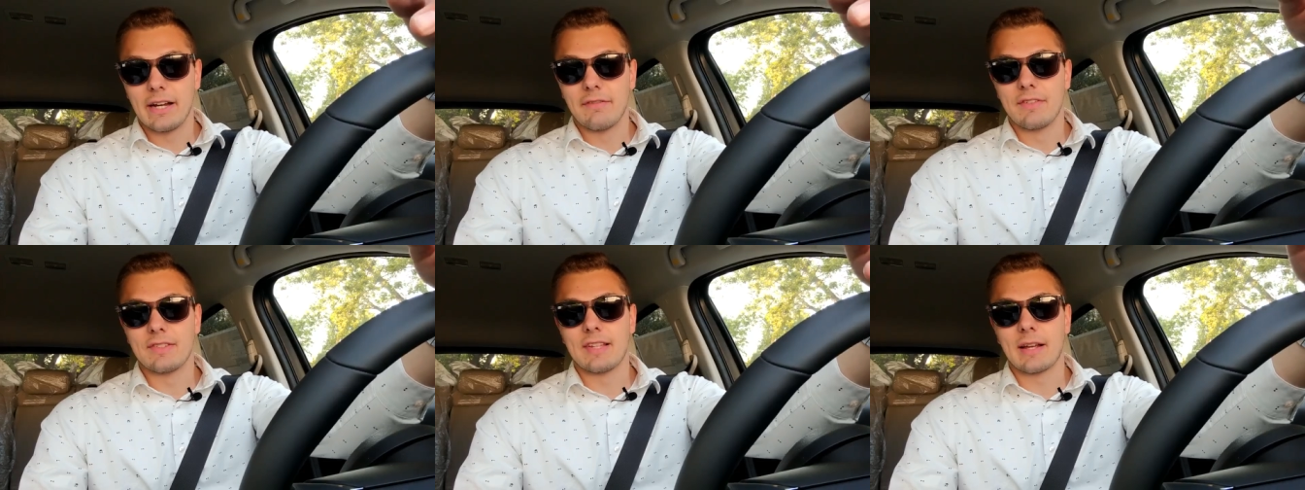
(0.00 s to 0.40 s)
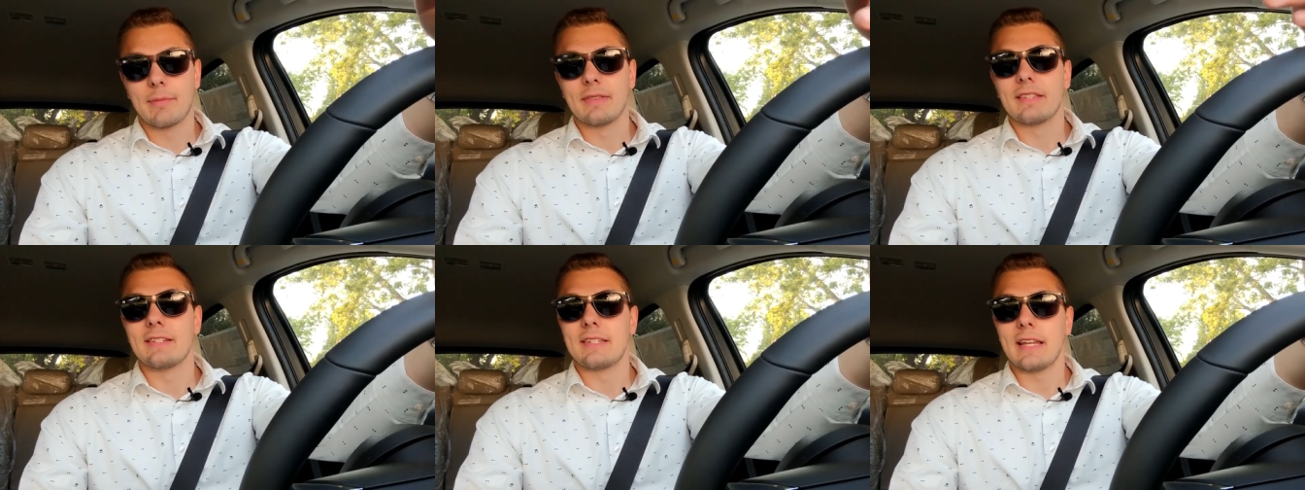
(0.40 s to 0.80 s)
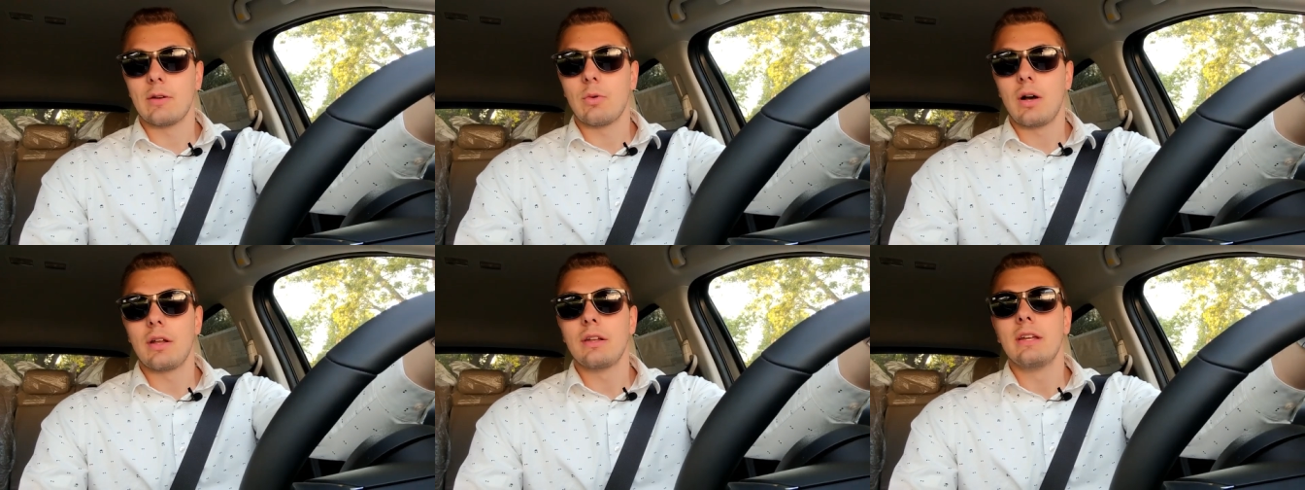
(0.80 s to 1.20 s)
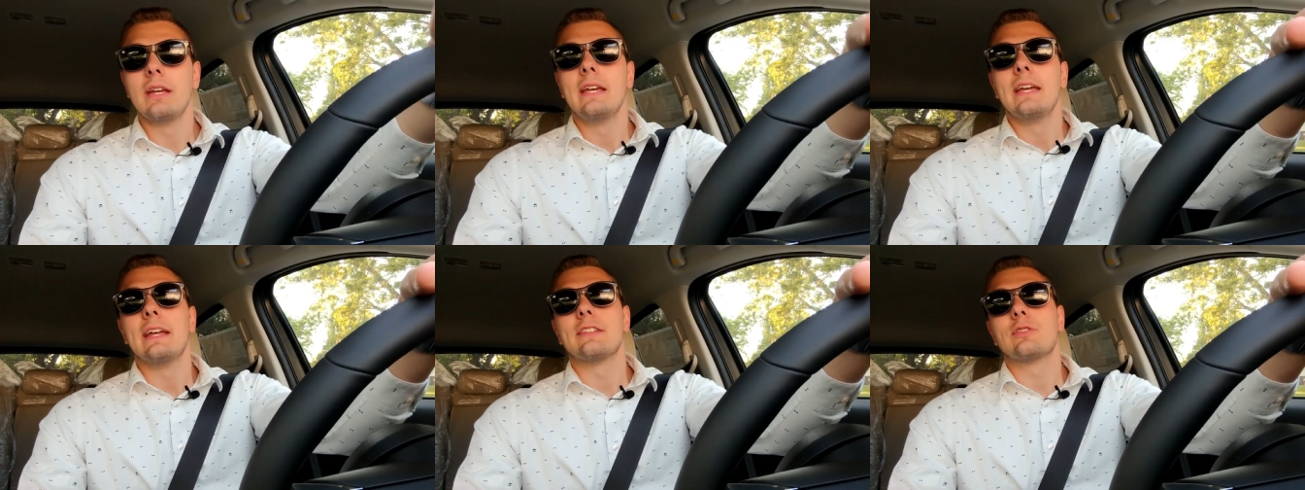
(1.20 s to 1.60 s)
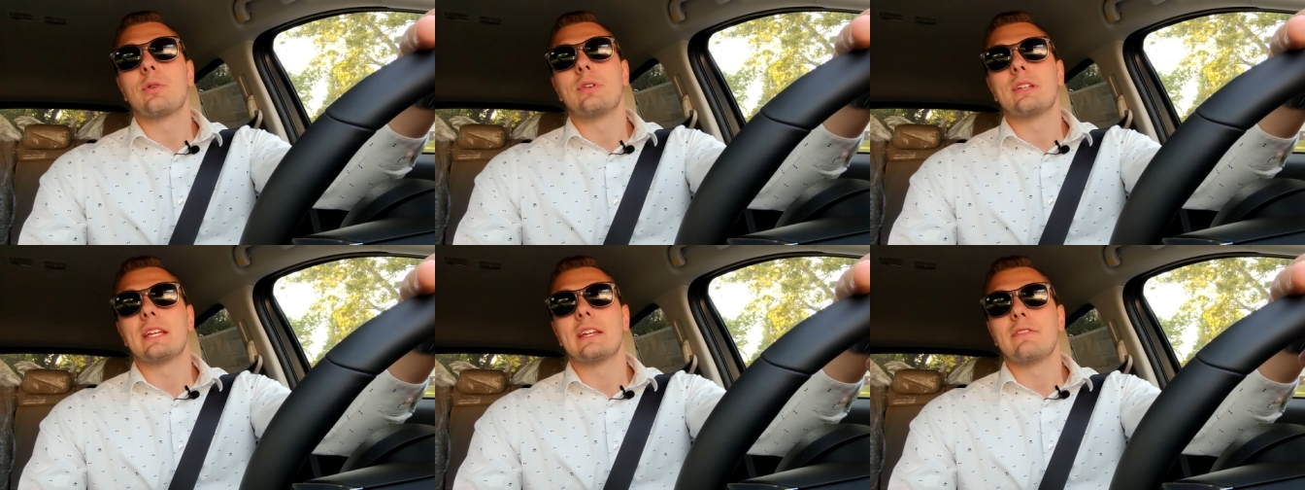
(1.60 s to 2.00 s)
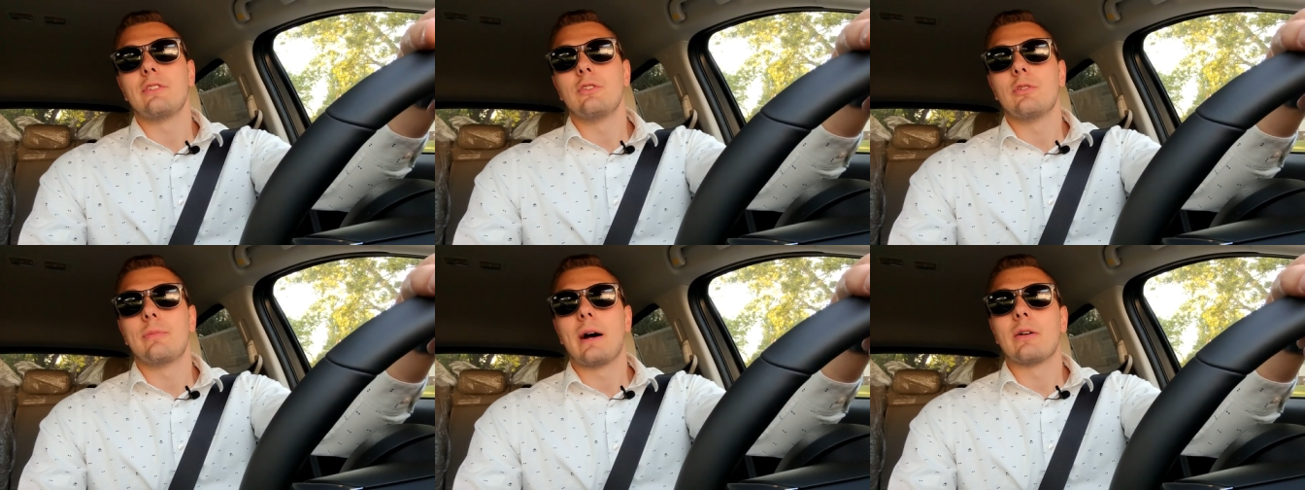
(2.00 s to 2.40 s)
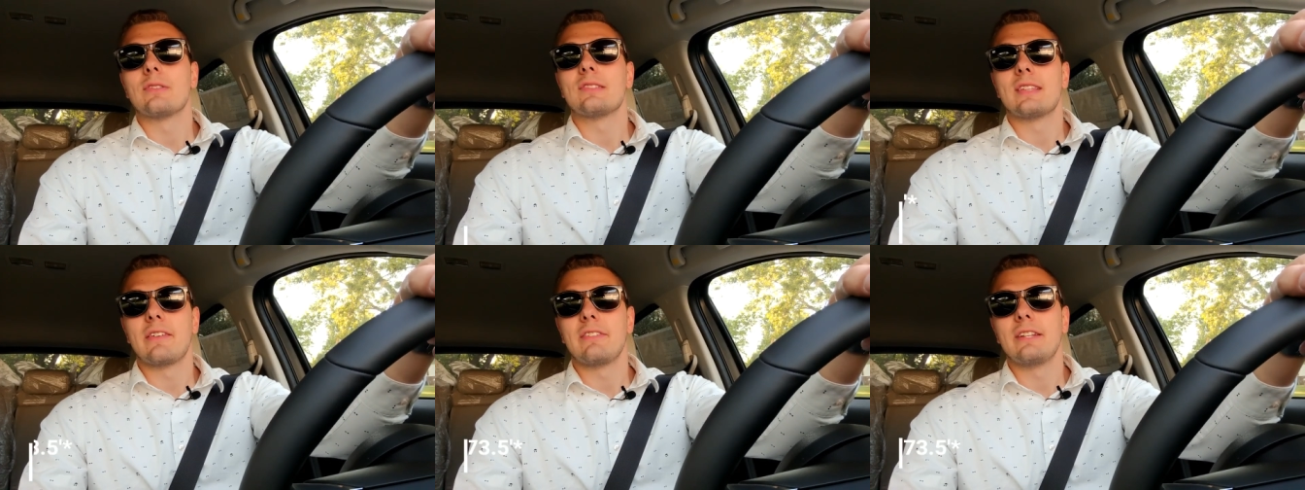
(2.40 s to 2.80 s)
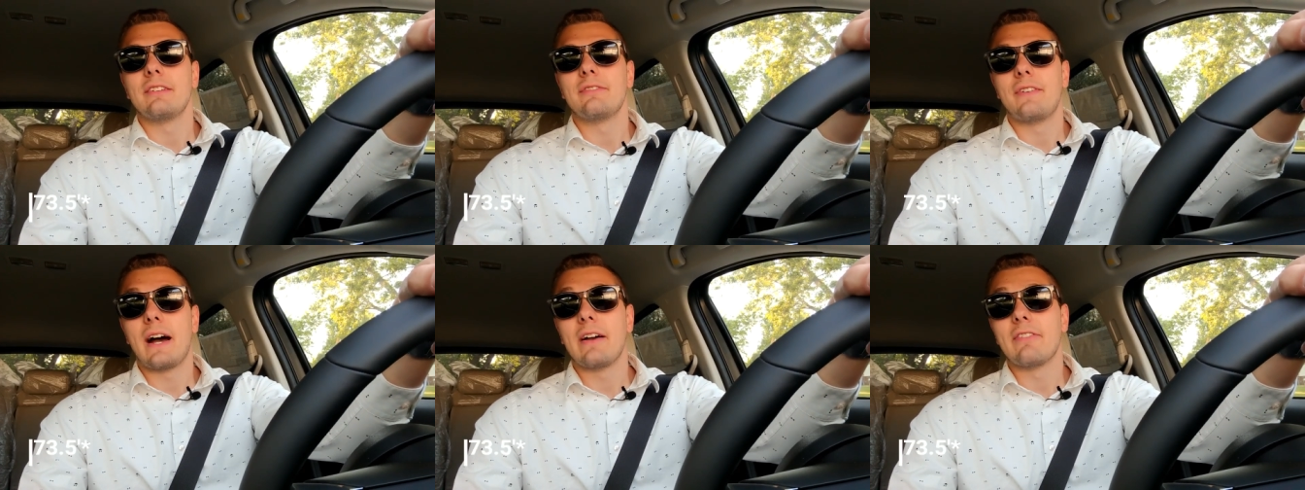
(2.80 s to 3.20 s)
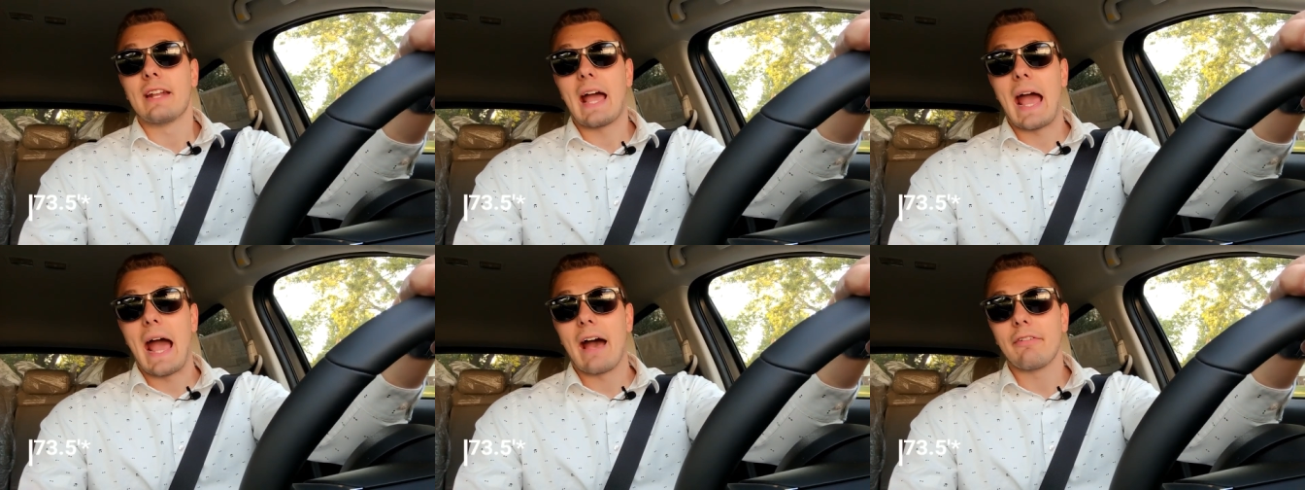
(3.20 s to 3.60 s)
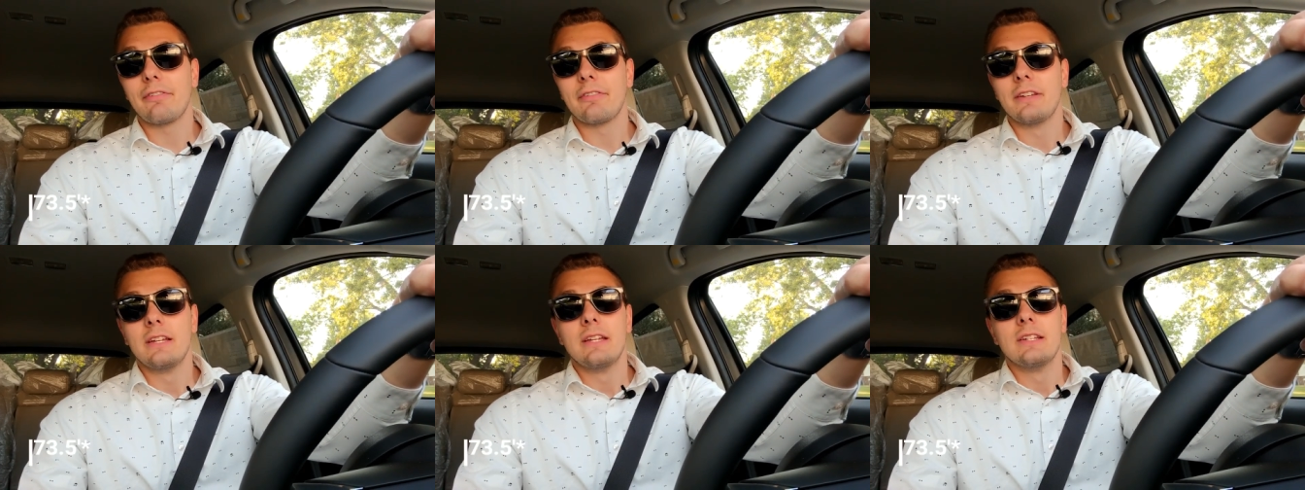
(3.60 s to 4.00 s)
of the segment. The Tiguan is going to give you about 75 and a half.